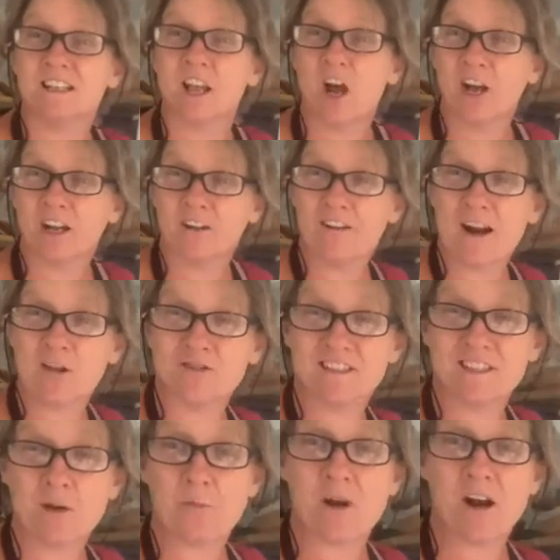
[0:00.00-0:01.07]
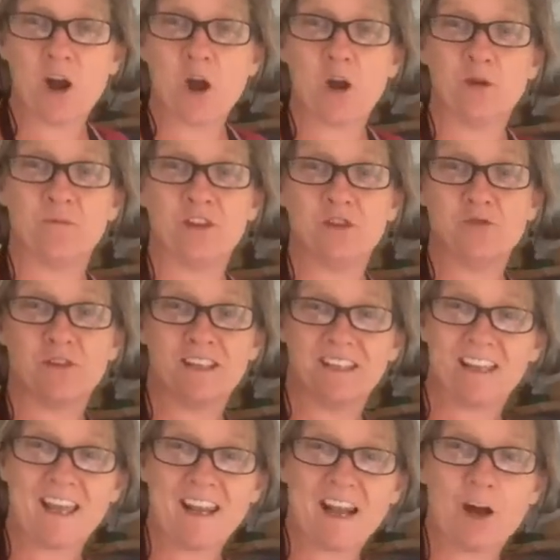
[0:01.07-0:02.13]
lying around somewhere at home that you can
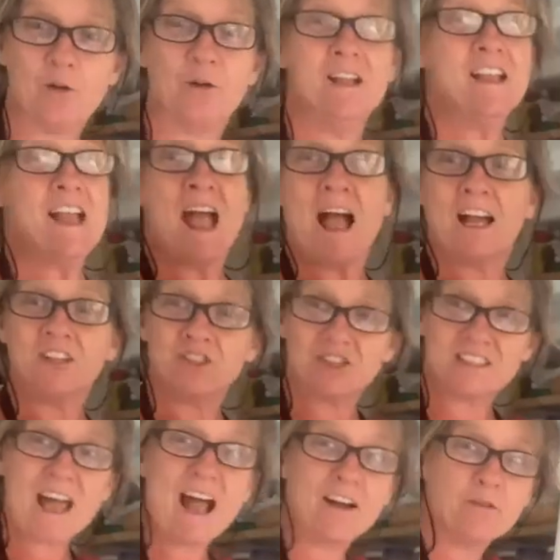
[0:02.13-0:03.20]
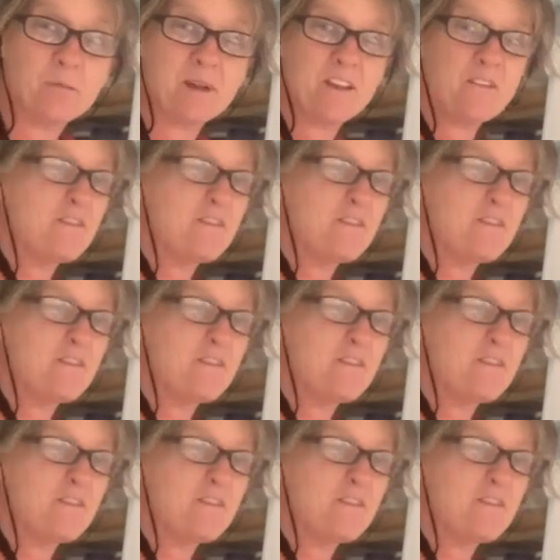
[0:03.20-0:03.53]
get out and just have a bit of